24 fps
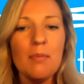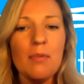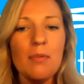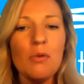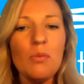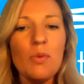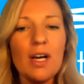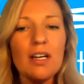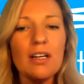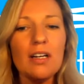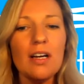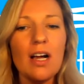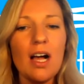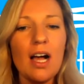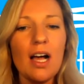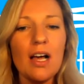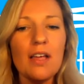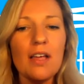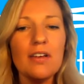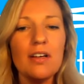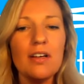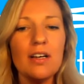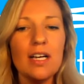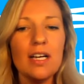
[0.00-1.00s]
But what are
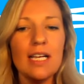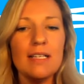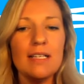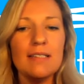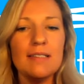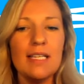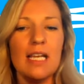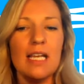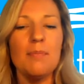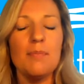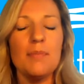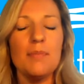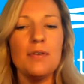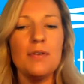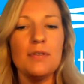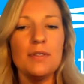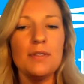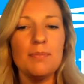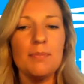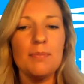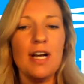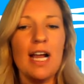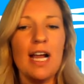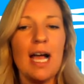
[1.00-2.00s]
other
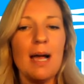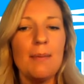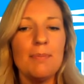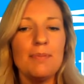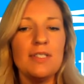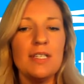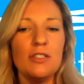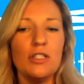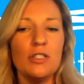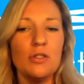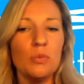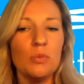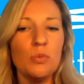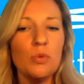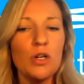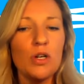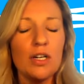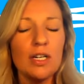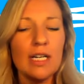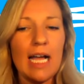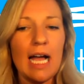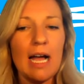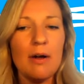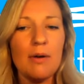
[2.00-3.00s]
examples, perhaps such as
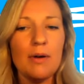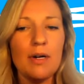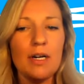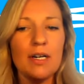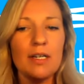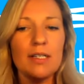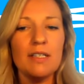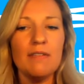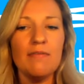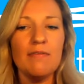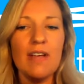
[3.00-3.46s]
work hours,